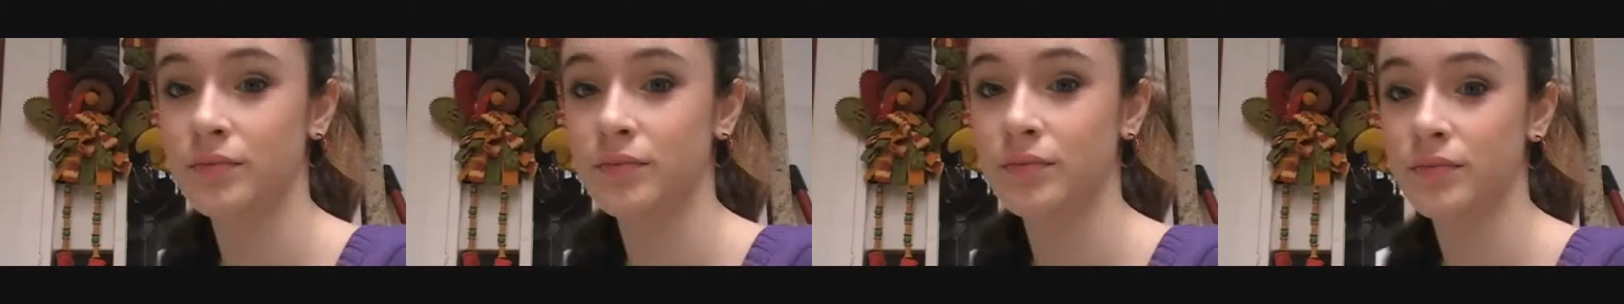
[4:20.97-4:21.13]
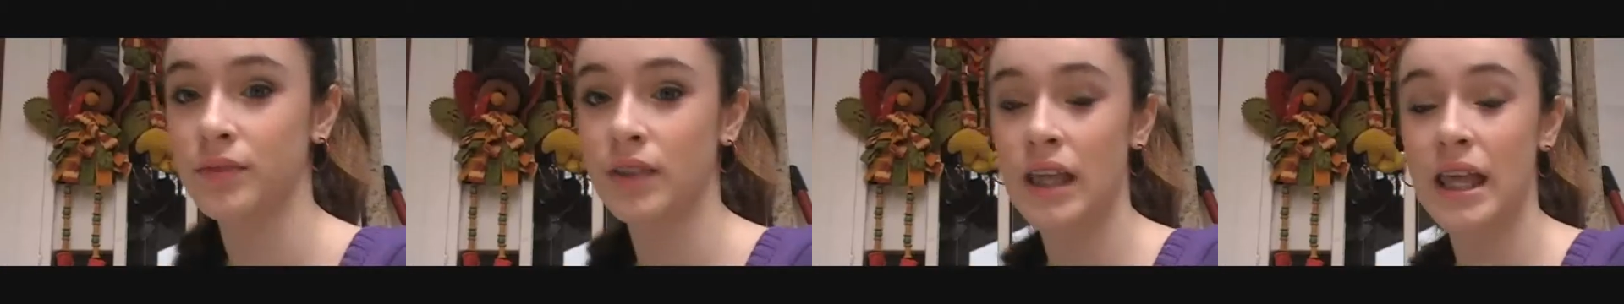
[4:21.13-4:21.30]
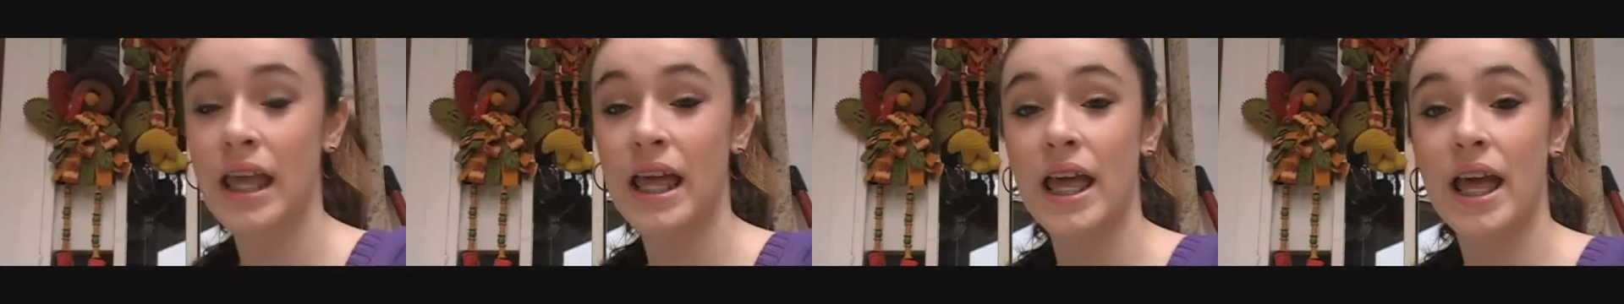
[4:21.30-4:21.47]

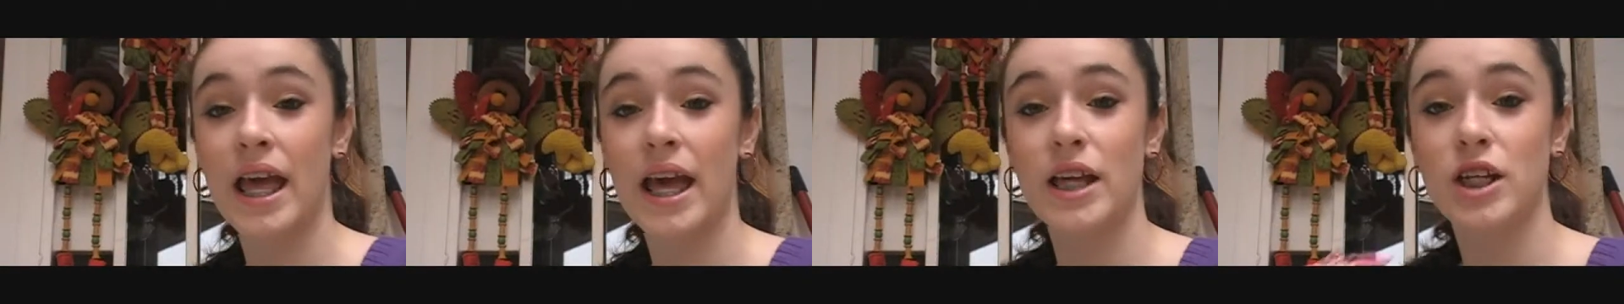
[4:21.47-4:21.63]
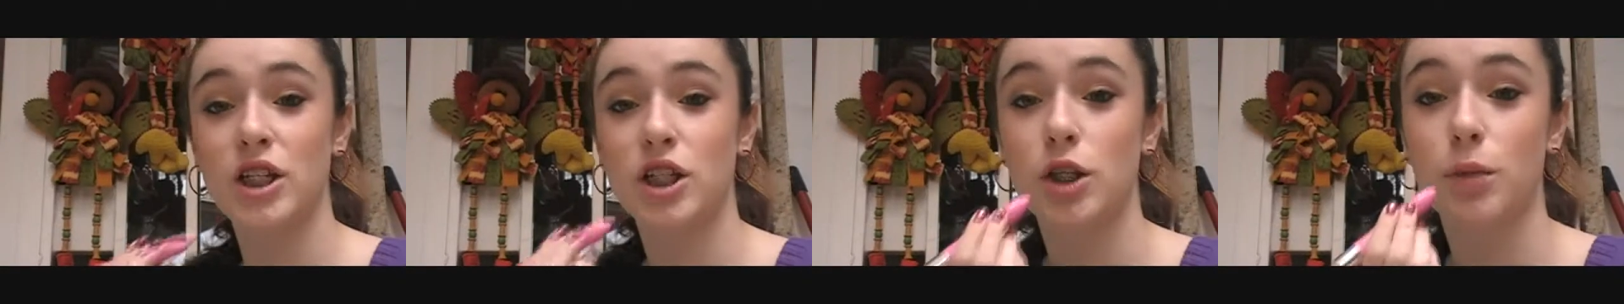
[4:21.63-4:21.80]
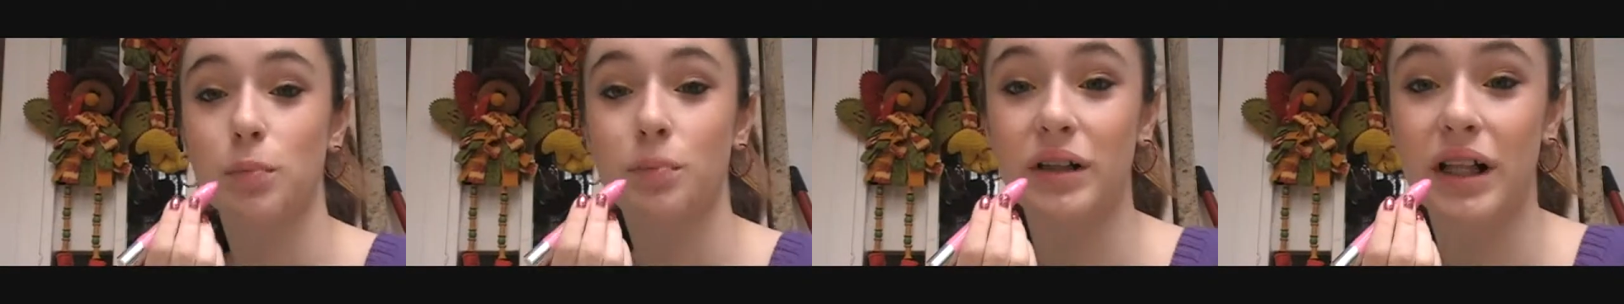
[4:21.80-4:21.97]

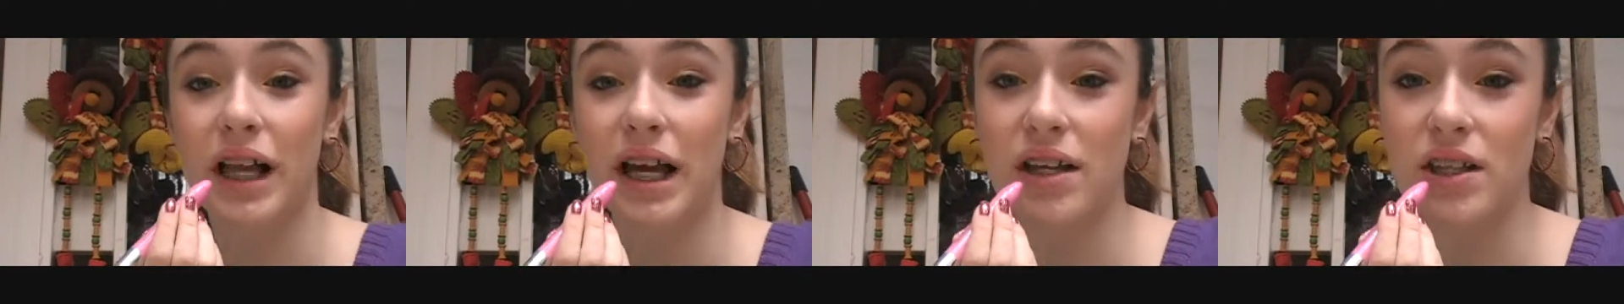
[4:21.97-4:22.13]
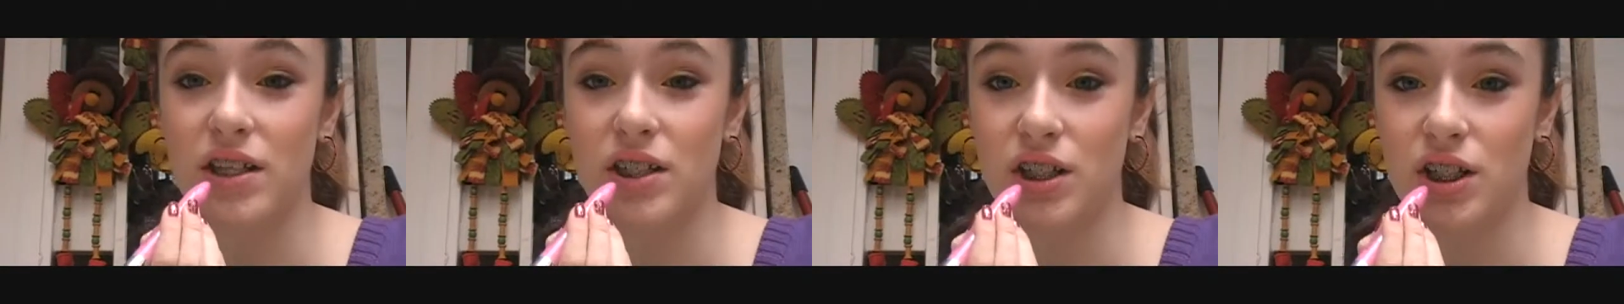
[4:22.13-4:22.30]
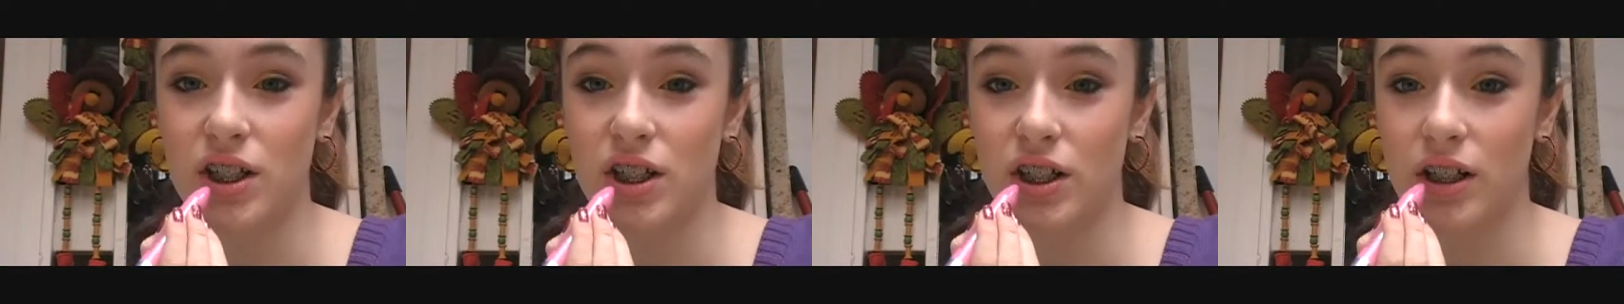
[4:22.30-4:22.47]
And just apply
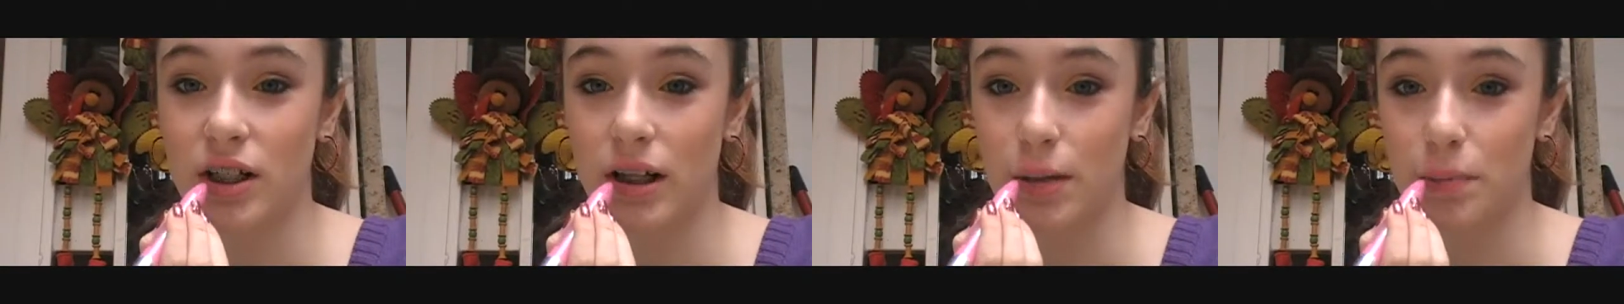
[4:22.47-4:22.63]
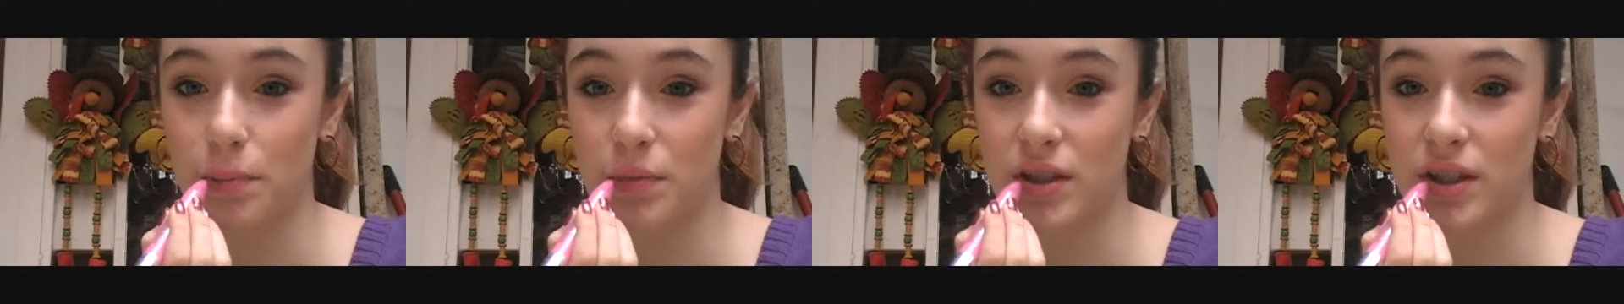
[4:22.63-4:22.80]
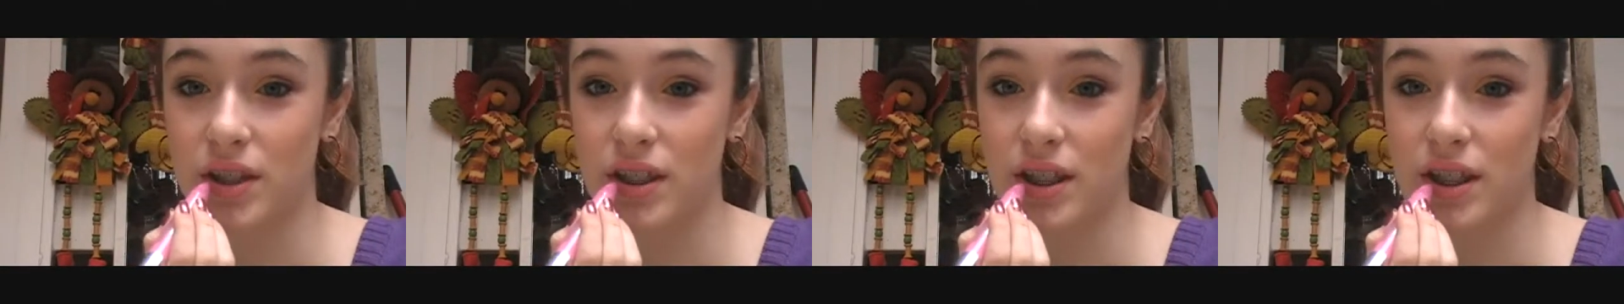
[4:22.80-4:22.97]
this to your
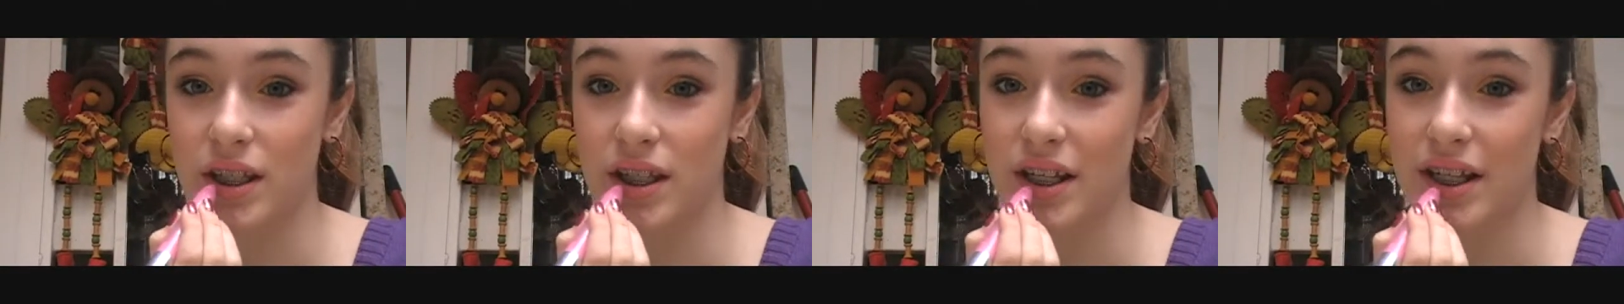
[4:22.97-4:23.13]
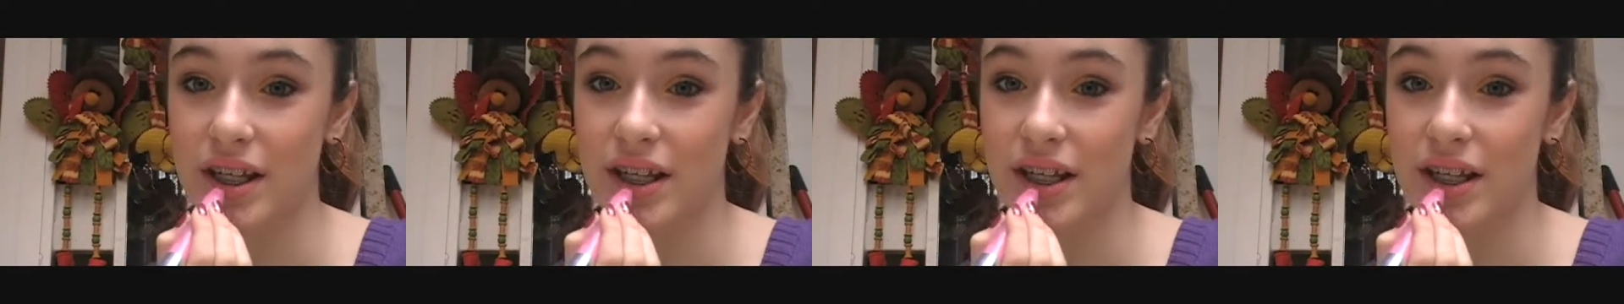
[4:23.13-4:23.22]
lips.